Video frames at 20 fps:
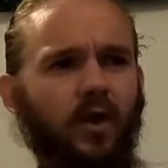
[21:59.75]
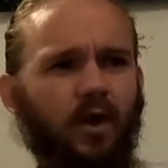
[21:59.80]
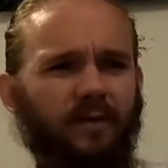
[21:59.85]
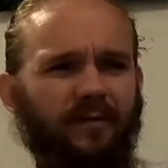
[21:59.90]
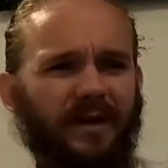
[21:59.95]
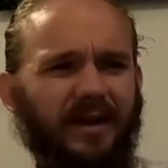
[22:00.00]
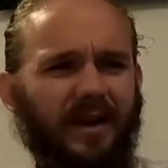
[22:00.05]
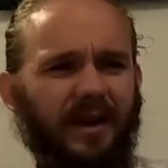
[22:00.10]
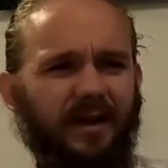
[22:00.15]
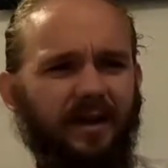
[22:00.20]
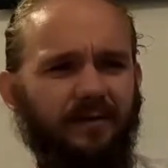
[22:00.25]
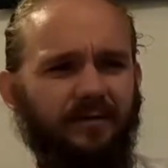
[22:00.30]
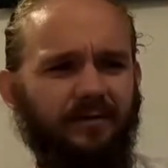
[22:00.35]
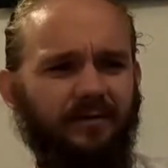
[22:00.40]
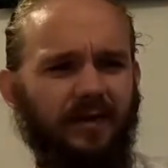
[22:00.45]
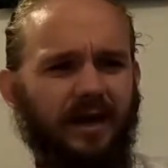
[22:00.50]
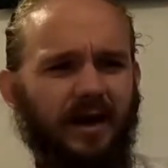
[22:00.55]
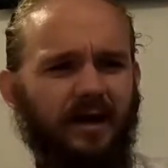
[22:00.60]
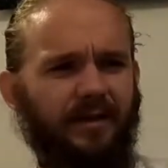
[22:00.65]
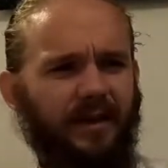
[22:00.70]
of a kind of
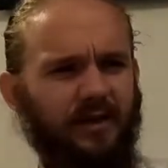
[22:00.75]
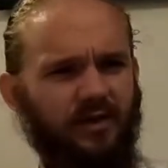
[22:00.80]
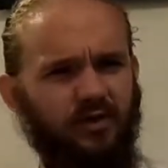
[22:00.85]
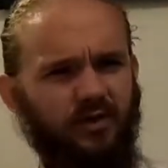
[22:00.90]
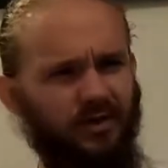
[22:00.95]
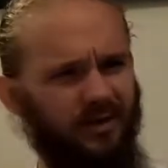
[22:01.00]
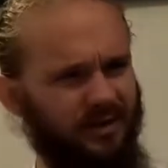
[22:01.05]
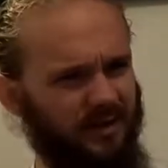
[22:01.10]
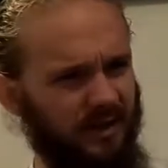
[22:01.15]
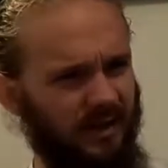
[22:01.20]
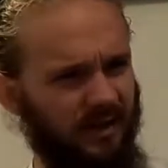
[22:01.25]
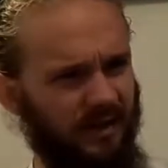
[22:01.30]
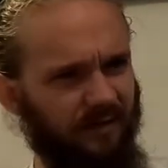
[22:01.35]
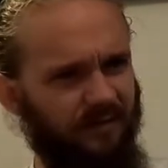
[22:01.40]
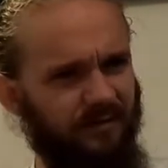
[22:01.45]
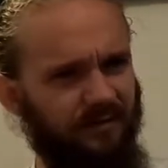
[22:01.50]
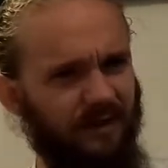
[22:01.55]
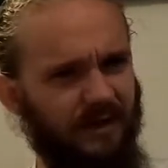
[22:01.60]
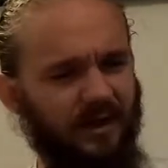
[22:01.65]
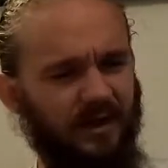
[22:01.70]
that, that sort of slightly
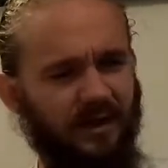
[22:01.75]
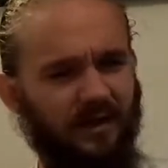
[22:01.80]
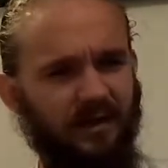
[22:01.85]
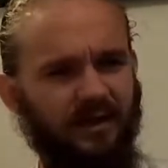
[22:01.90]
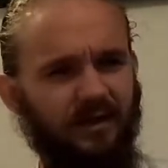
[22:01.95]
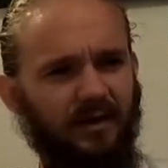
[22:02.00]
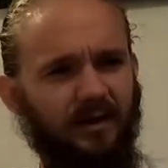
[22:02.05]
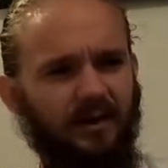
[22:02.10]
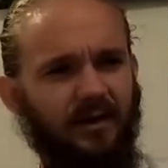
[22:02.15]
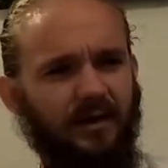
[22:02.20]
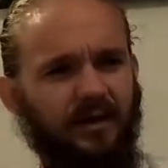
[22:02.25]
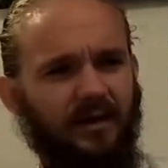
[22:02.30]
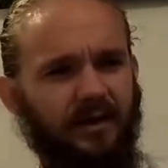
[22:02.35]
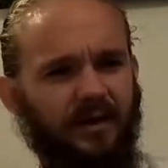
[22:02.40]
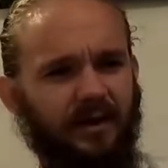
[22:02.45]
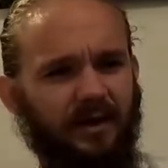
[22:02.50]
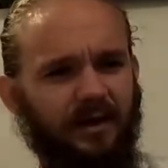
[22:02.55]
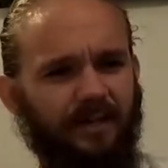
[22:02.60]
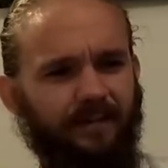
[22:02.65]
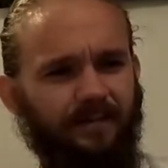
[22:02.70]
figgy,
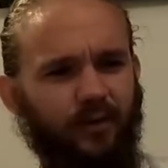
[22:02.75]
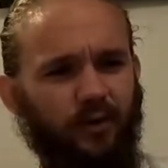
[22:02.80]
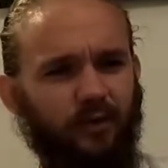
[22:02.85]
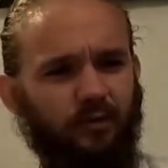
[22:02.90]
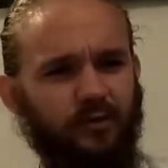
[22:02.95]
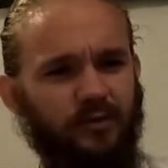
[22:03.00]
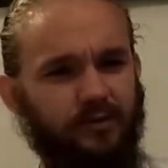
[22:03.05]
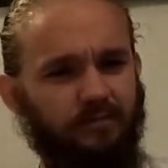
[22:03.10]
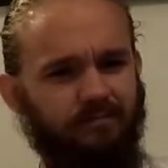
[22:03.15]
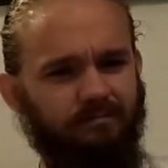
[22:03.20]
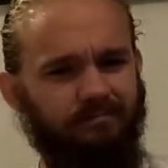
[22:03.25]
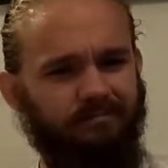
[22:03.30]
Um, almost,